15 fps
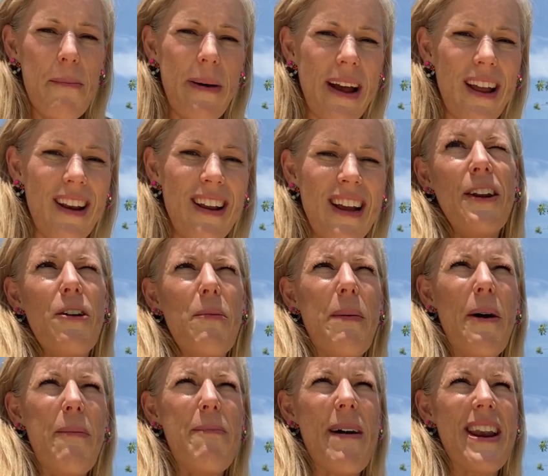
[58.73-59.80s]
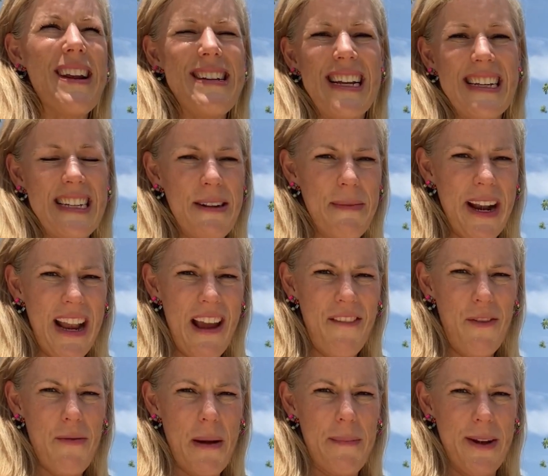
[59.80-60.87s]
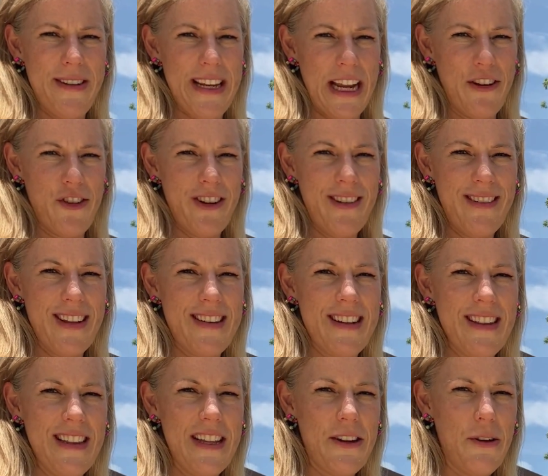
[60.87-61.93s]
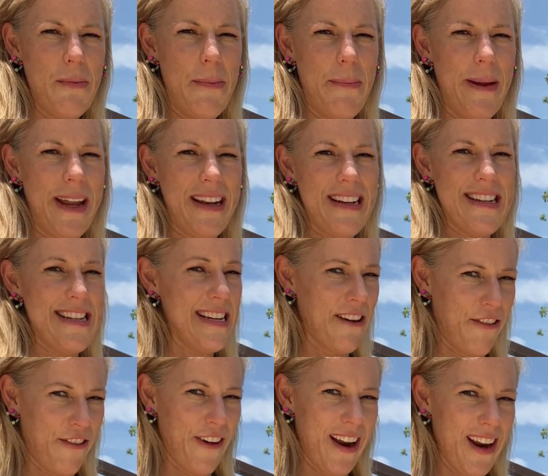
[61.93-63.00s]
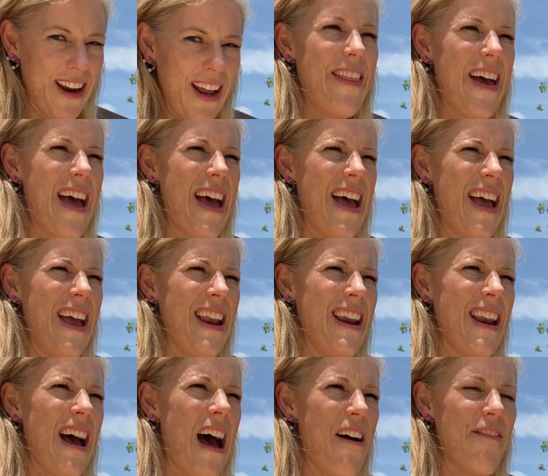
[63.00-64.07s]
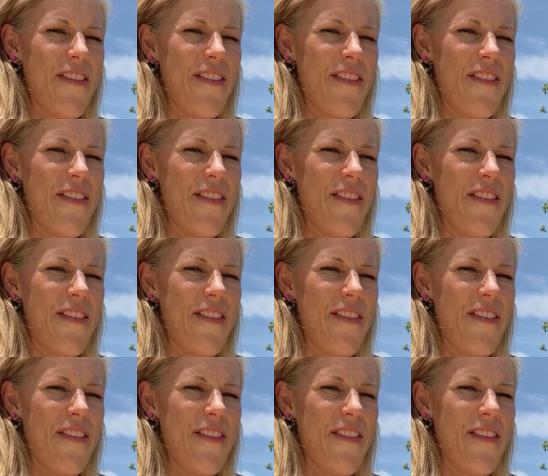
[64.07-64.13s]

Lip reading: But, you know, Pope Benedict, he might have a reputation that's a little bit different than a